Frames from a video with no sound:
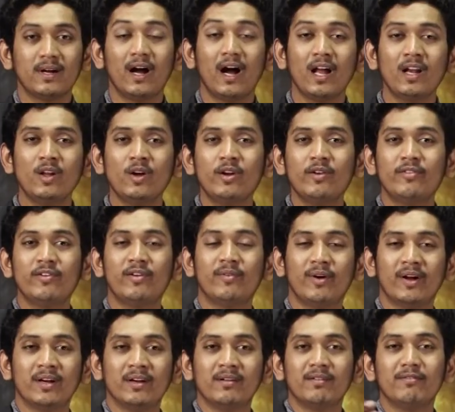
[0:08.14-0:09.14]
Hello
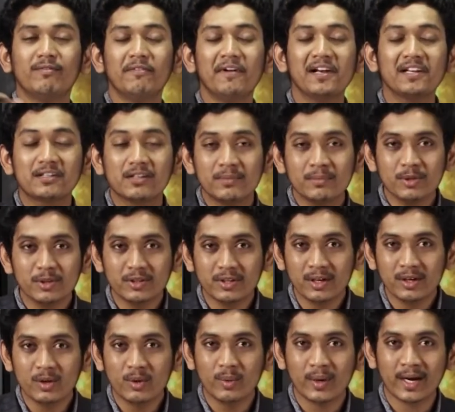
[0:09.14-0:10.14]
everyone, welcome to
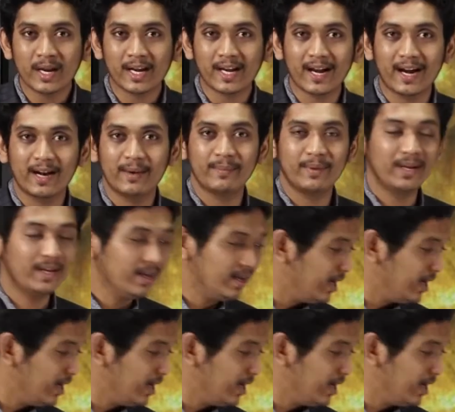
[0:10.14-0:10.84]
Telugu One Academy.